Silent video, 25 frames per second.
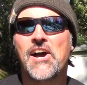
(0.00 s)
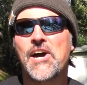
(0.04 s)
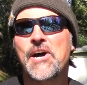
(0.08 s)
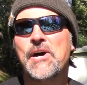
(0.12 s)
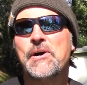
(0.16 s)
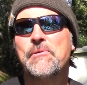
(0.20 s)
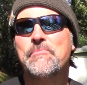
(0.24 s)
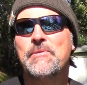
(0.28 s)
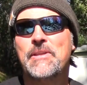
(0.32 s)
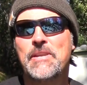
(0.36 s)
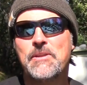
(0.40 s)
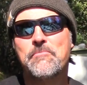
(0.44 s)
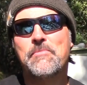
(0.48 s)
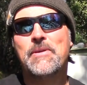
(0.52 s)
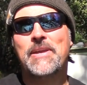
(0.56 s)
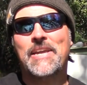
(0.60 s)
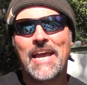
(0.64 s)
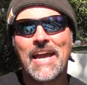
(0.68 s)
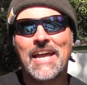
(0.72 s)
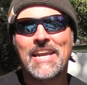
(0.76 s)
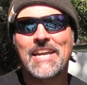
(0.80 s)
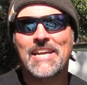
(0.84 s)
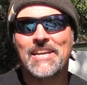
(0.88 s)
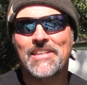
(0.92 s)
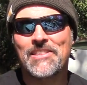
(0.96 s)
Um, in the
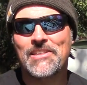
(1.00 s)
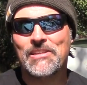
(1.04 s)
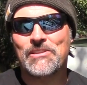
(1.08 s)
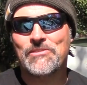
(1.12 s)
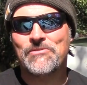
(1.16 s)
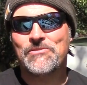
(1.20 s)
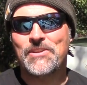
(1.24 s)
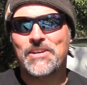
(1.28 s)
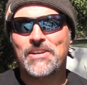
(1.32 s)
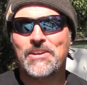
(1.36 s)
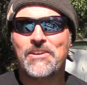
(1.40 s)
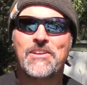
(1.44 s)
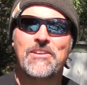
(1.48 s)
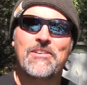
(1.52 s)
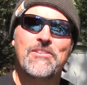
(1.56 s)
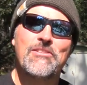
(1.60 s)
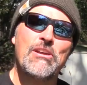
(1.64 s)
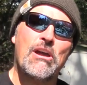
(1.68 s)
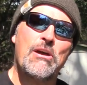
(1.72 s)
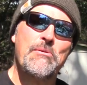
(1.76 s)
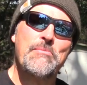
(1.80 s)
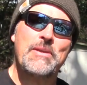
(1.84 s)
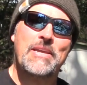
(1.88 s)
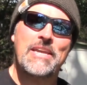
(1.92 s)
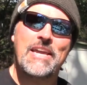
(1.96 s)
beginning of this video, you
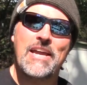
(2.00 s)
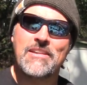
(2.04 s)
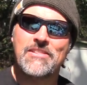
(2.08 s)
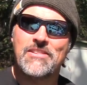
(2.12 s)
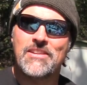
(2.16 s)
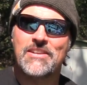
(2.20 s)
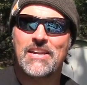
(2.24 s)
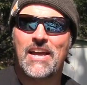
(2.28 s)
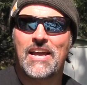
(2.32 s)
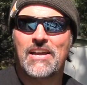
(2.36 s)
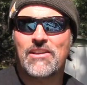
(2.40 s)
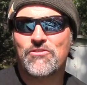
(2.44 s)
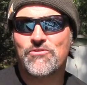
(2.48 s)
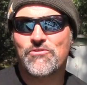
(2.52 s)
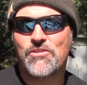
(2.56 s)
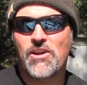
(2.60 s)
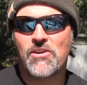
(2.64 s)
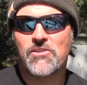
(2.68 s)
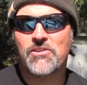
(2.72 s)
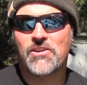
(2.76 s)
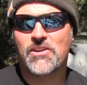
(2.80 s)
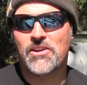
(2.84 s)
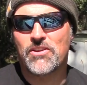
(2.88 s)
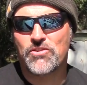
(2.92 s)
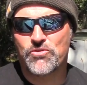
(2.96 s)
saw me catch a nice
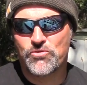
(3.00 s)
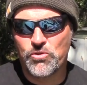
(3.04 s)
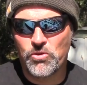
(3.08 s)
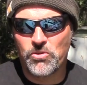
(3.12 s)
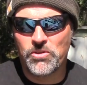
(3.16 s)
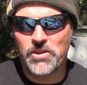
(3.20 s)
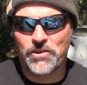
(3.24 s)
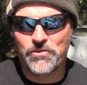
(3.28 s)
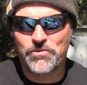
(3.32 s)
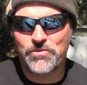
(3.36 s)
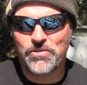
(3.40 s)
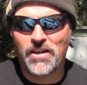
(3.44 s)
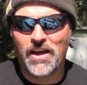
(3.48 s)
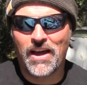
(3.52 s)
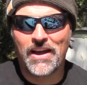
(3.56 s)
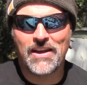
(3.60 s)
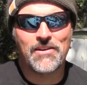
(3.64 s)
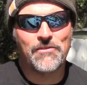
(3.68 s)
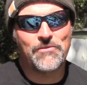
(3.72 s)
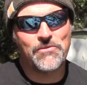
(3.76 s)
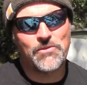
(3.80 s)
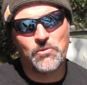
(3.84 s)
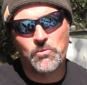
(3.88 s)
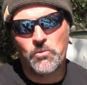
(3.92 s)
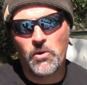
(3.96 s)
trout on a trolling fly, and
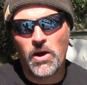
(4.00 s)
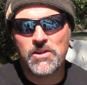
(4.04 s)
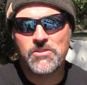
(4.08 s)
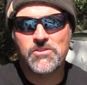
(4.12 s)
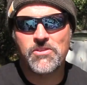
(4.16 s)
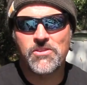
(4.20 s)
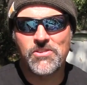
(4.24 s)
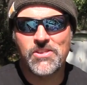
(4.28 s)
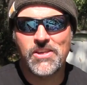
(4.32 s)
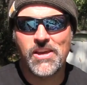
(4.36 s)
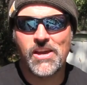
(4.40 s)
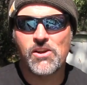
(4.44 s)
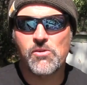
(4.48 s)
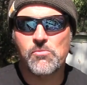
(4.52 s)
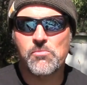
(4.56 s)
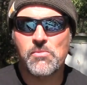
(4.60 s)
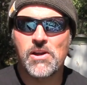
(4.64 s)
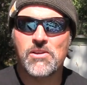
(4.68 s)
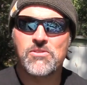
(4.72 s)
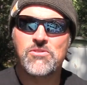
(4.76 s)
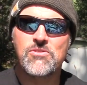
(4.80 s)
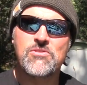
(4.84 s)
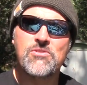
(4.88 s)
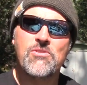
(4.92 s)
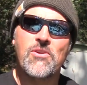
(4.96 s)
if you watch the channel
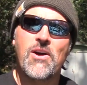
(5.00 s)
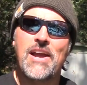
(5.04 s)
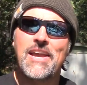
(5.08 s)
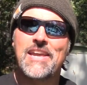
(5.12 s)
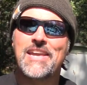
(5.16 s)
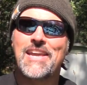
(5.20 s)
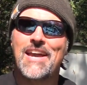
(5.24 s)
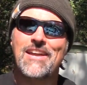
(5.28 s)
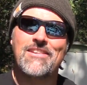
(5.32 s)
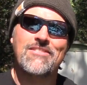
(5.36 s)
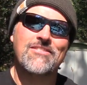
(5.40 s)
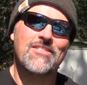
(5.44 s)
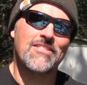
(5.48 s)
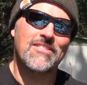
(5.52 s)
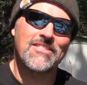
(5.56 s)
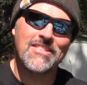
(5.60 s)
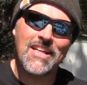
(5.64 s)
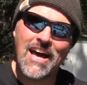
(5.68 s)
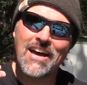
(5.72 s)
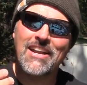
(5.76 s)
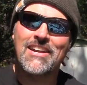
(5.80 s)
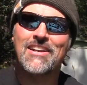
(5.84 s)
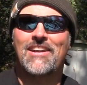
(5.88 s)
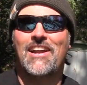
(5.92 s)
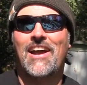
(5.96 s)
much, you know I catch a
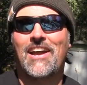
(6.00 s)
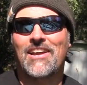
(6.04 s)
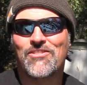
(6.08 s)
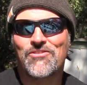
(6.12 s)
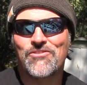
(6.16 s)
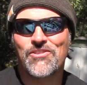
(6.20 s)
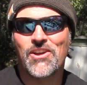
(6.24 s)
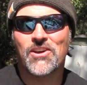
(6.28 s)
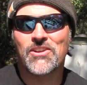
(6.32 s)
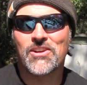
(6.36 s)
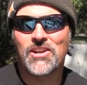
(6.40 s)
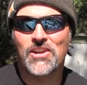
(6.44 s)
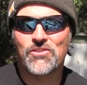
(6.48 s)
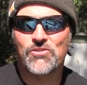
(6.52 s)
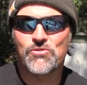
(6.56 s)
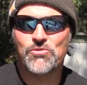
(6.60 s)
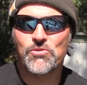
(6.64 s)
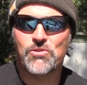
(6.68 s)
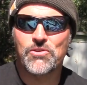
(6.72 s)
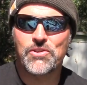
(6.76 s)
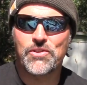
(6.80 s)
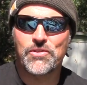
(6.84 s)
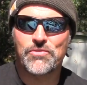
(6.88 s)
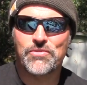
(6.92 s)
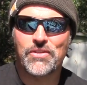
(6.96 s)
lot of nice trout on
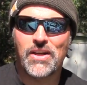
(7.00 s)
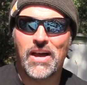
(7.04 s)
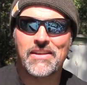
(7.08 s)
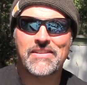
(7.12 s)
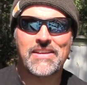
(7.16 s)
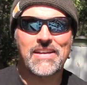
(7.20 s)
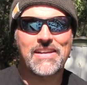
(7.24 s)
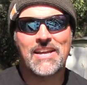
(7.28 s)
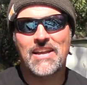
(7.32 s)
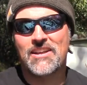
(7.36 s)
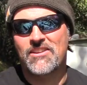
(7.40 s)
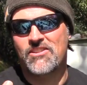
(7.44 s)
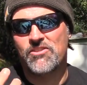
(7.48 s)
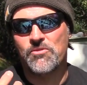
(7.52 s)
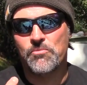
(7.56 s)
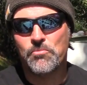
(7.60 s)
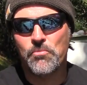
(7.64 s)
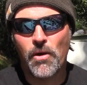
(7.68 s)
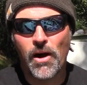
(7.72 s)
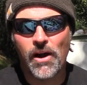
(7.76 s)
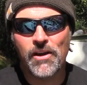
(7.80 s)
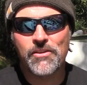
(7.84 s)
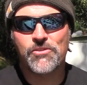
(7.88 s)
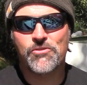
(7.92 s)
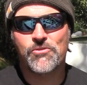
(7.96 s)
trolling flies. I catch some
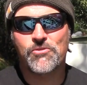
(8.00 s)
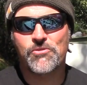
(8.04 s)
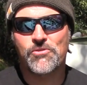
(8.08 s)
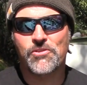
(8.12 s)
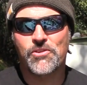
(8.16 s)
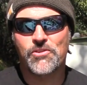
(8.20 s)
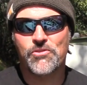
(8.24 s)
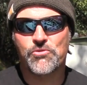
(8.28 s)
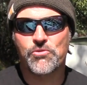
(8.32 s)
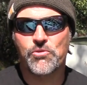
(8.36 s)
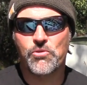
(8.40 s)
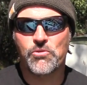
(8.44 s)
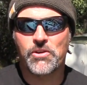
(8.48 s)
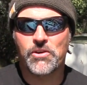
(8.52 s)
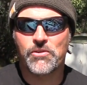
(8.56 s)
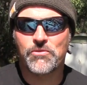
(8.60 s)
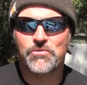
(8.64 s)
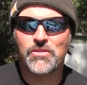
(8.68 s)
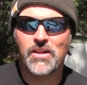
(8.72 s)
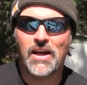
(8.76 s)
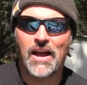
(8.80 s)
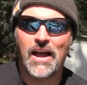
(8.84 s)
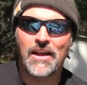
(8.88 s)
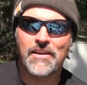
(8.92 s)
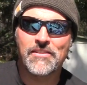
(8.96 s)
monsters on trolling
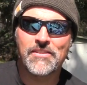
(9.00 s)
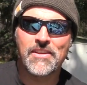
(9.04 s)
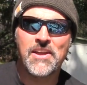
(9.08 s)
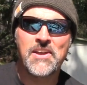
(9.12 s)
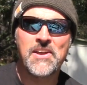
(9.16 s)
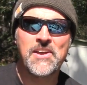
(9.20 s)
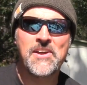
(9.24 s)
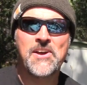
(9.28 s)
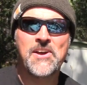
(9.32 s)
flies.